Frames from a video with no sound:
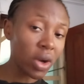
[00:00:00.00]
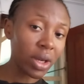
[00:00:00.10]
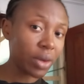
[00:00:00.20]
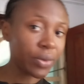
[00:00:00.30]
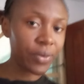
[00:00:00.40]

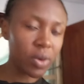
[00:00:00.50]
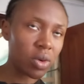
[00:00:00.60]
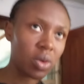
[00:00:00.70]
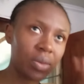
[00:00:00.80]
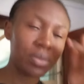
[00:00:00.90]
oil
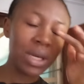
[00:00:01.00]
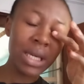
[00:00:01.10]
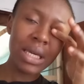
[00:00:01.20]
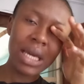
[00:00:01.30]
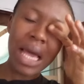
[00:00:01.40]
for
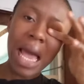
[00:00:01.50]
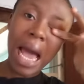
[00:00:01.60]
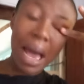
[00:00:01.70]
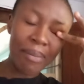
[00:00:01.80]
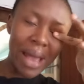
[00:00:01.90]
me
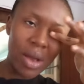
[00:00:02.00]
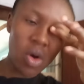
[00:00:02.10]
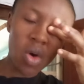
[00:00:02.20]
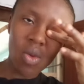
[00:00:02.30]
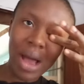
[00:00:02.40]
and my
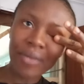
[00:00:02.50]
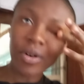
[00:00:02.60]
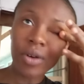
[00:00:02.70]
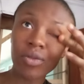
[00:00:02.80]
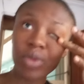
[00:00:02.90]

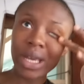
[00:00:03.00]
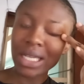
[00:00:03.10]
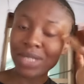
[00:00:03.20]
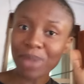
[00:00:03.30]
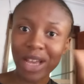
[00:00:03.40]
co-wife, of
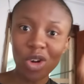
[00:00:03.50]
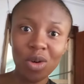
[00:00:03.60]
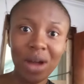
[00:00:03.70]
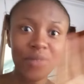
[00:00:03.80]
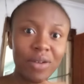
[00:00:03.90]
which my
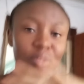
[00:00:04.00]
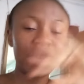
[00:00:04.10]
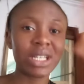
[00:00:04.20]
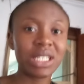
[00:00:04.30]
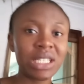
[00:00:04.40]
co-wife have
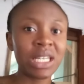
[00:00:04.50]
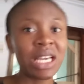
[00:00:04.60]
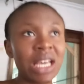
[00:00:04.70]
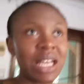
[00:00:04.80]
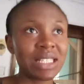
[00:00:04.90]
already
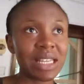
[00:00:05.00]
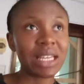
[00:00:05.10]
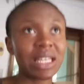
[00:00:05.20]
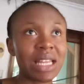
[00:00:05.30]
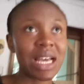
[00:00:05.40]

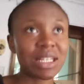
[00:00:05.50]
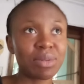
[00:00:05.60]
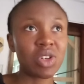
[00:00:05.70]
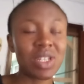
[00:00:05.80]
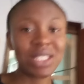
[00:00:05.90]
taking hers,
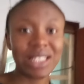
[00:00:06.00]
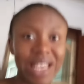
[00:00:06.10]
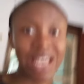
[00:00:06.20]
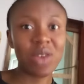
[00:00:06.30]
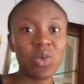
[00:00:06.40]
because the
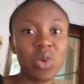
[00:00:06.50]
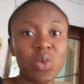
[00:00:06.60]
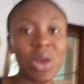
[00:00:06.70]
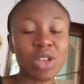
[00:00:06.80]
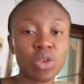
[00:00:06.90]
day
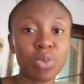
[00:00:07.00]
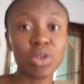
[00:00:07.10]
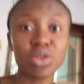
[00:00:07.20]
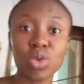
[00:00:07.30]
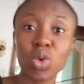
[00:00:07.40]
we are
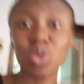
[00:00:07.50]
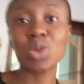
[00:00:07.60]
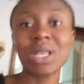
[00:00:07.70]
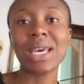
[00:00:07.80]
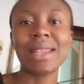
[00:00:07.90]
supposed to go
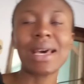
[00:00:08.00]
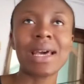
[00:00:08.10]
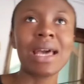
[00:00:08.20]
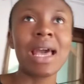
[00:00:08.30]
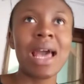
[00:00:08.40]

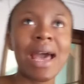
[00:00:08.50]
together,